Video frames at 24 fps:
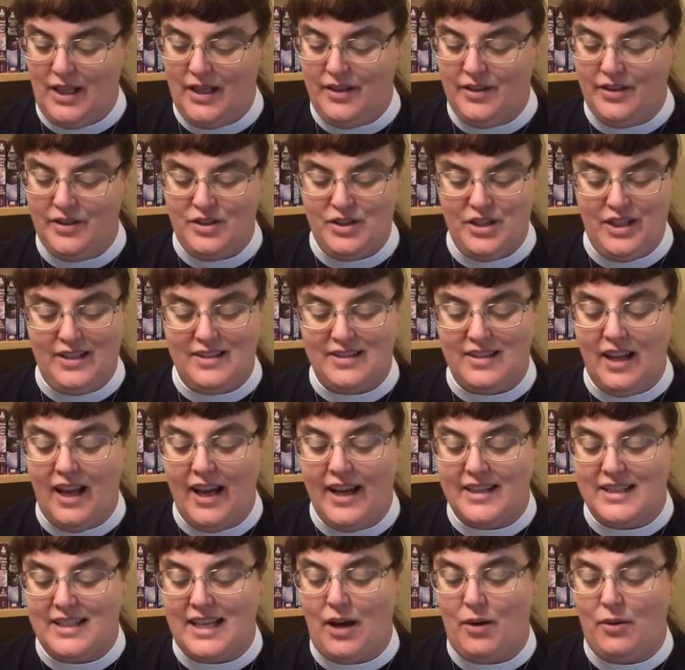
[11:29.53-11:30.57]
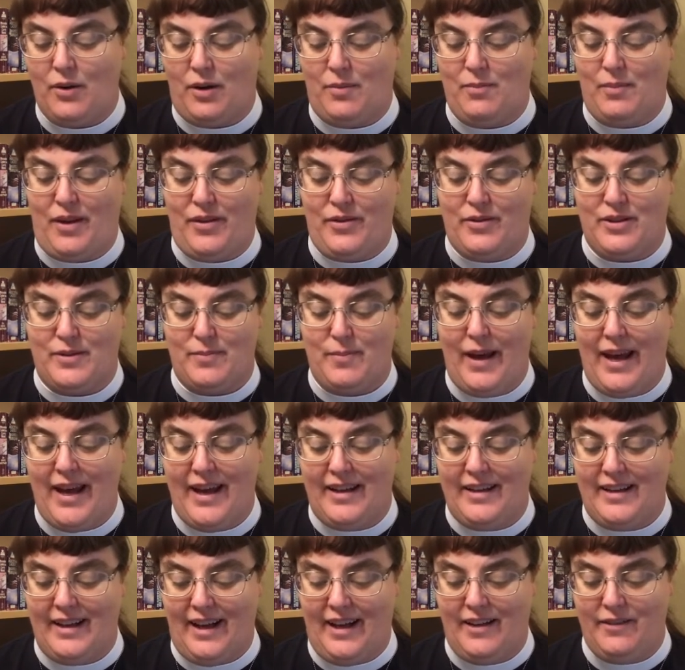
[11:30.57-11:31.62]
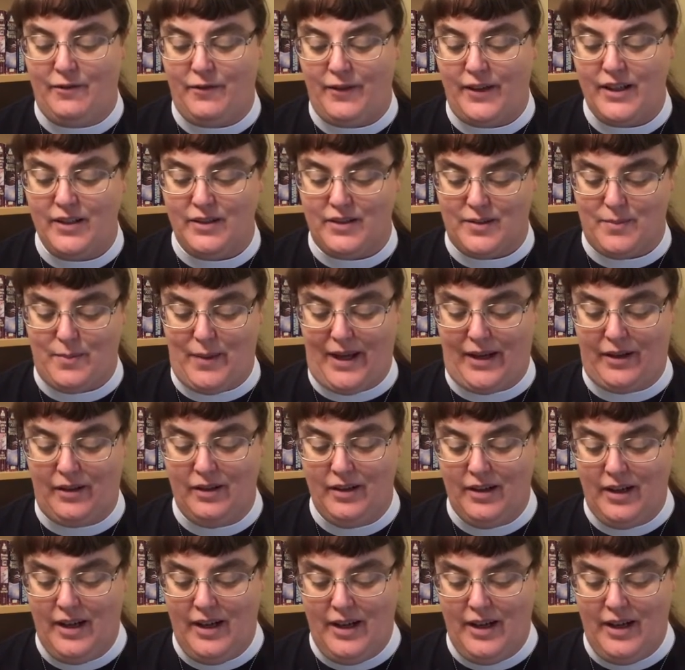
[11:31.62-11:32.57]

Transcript: She is lying down on Mother's bed and feels better.